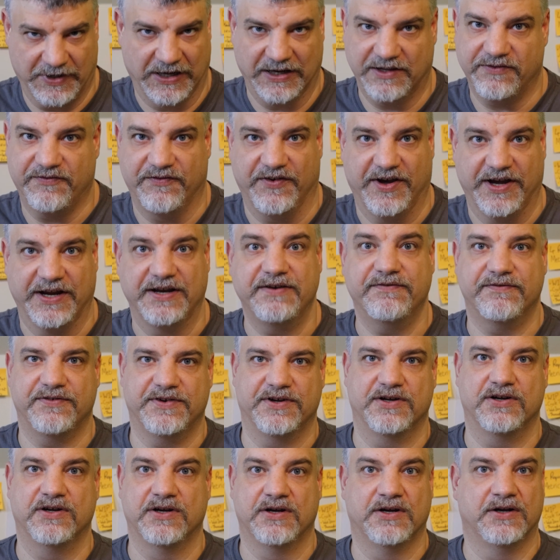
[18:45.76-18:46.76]
that's fine
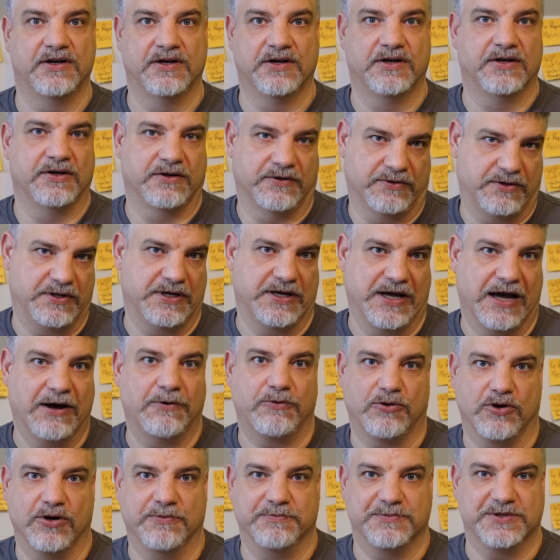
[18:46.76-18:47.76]
for the
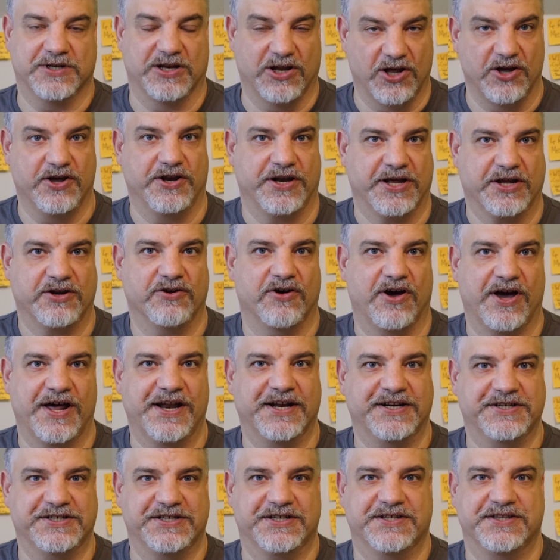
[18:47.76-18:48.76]
outcomes learning, not
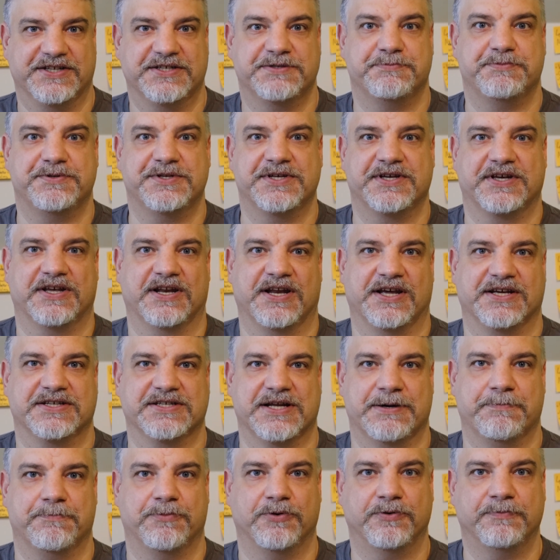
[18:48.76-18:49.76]
energy in this particular
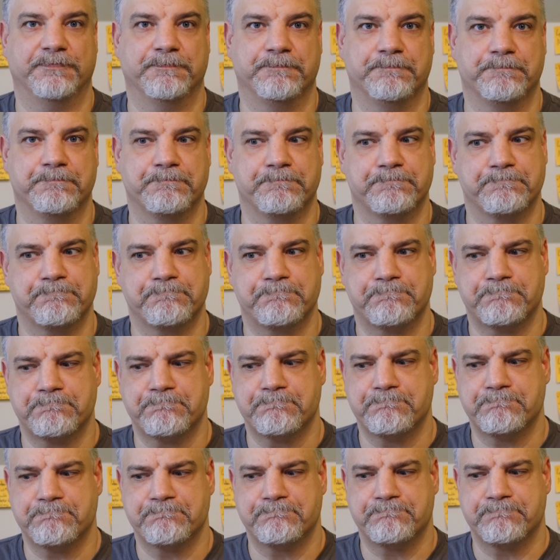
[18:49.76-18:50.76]
example.
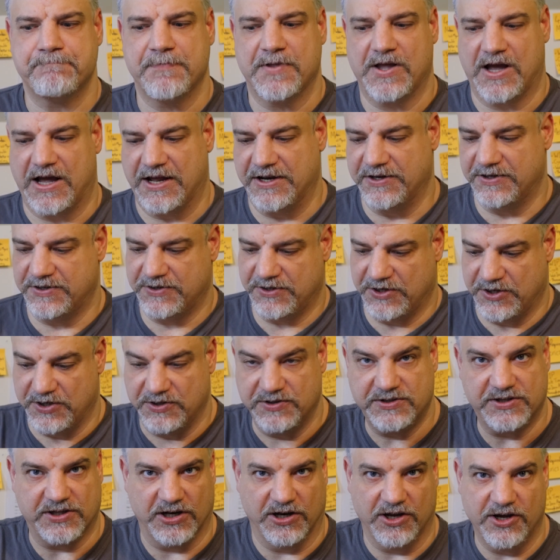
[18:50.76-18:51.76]
And you
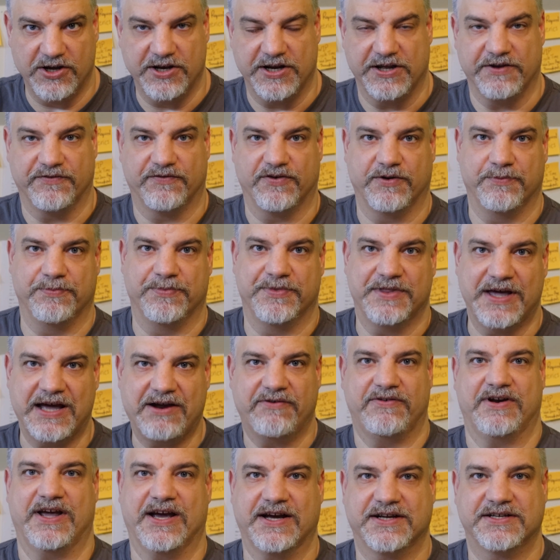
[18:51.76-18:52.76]
use the learning from that
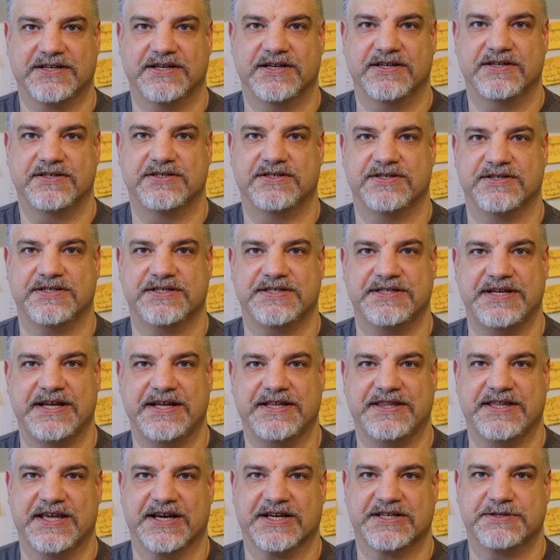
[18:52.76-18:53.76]
reactor to
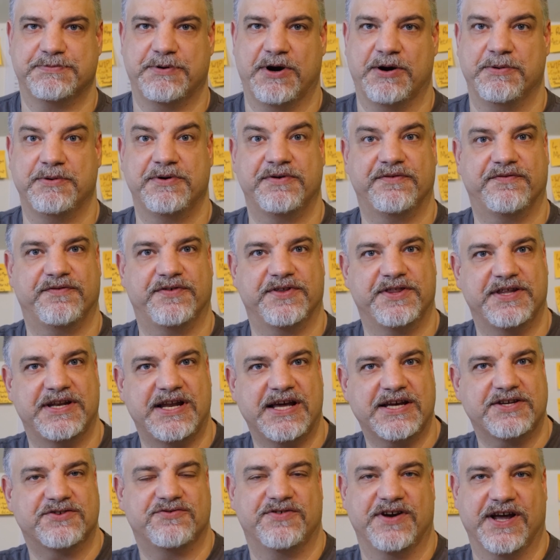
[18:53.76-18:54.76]
seed the experiment for the
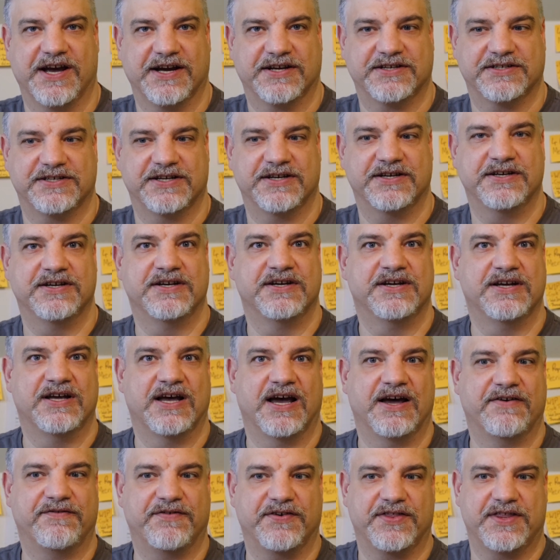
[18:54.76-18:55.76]
next reactor
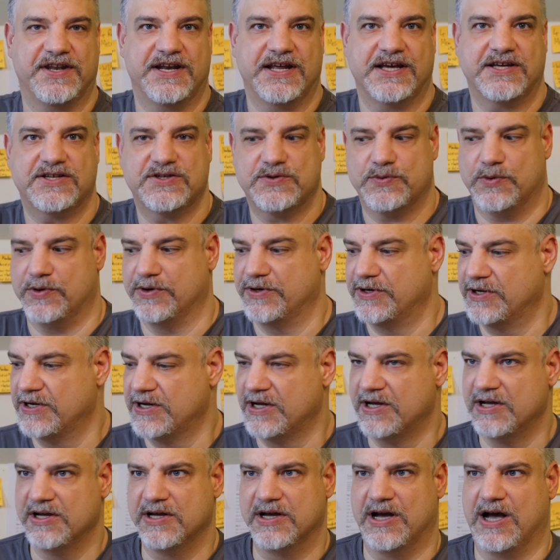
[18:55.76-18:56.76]
and for the next one.
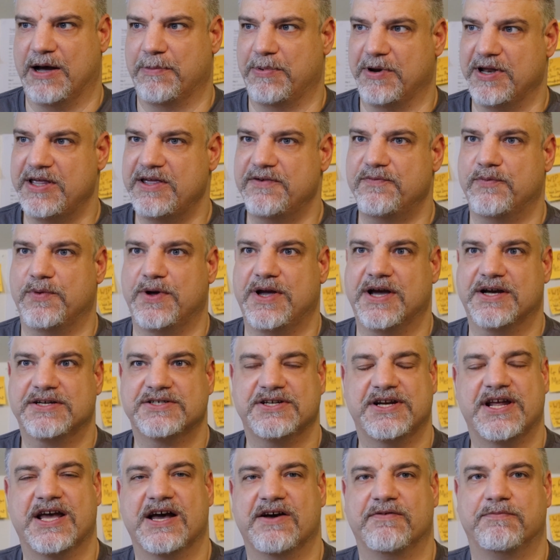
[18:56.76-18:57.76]
I believe we
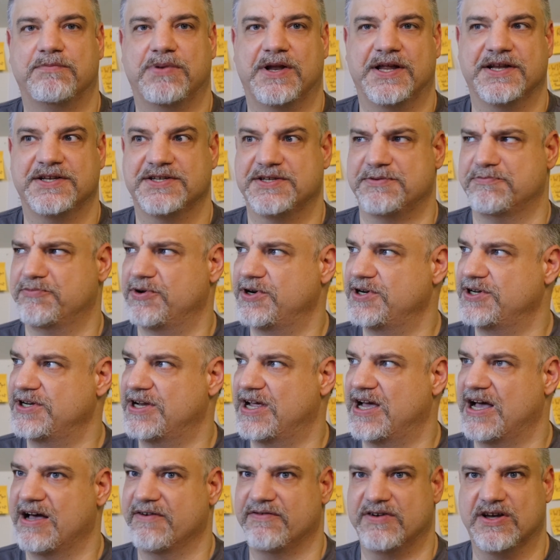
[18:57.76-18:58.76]
actually have plans in Britain to
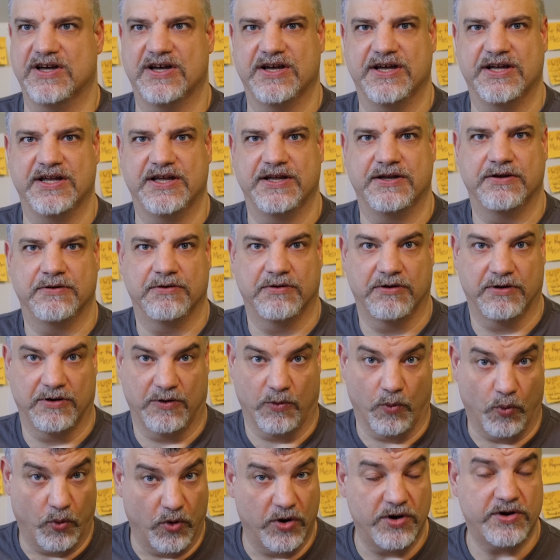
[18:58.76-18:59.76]
have a
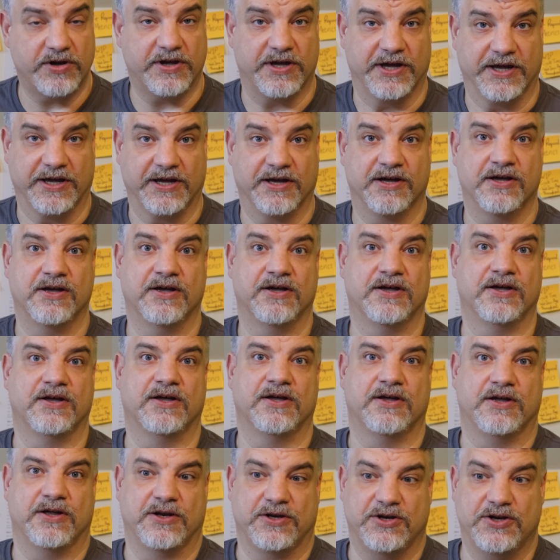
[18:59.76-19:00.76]
working
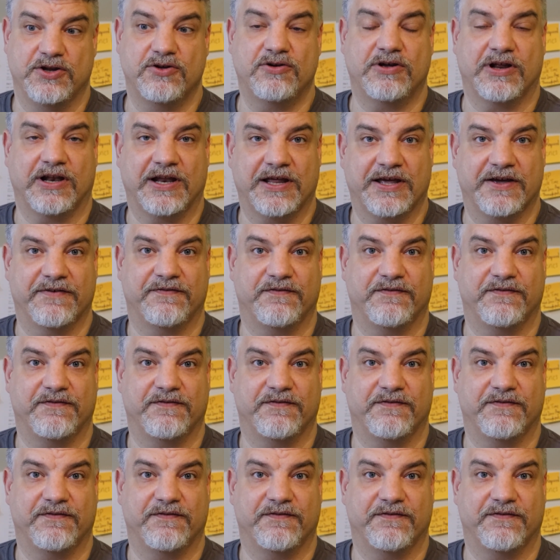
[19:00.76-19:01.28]
nuclear